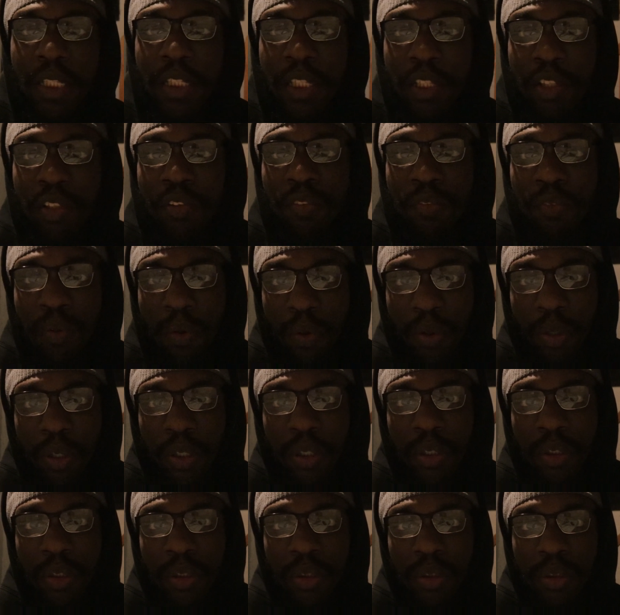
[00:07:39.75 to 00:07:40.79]
it this
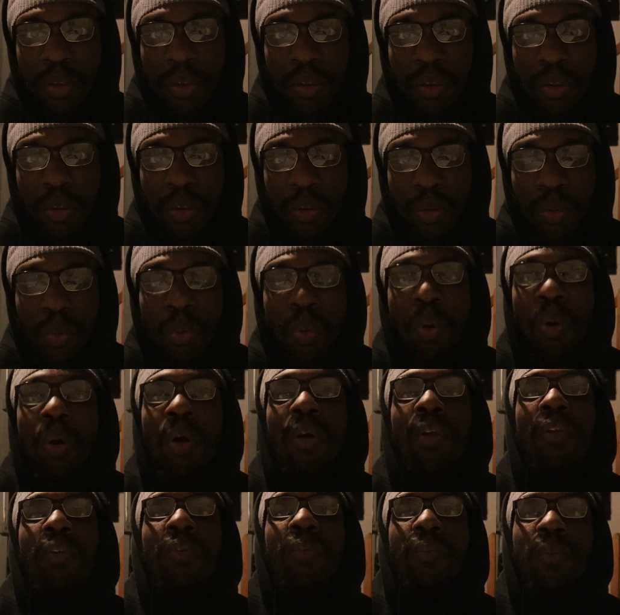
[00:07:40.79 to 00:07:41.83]
far, you
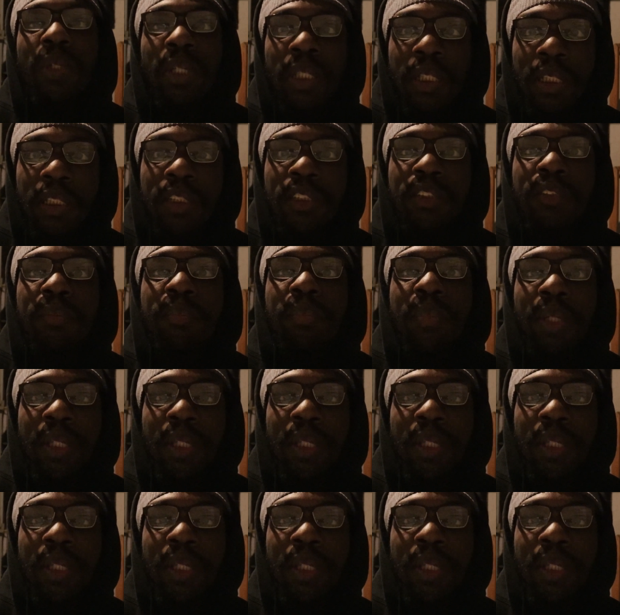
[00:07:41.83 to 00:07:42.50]
are the realest